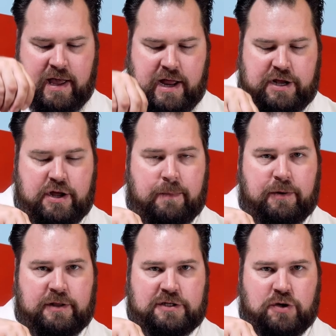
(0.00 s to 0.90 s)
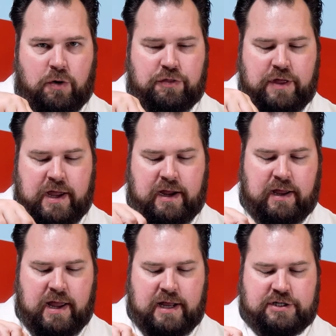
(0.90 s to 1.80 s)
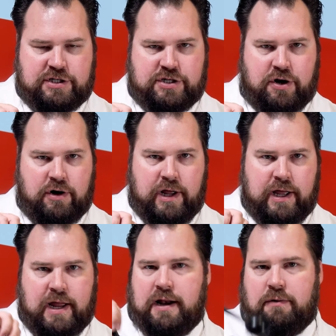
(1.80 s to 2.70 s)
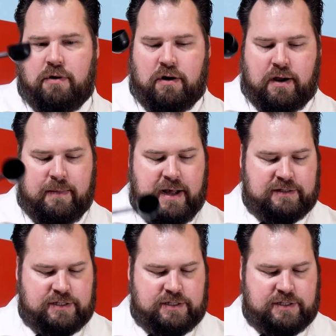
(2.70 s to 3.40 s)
and you can put this whole thing and just turn it and it will all come out.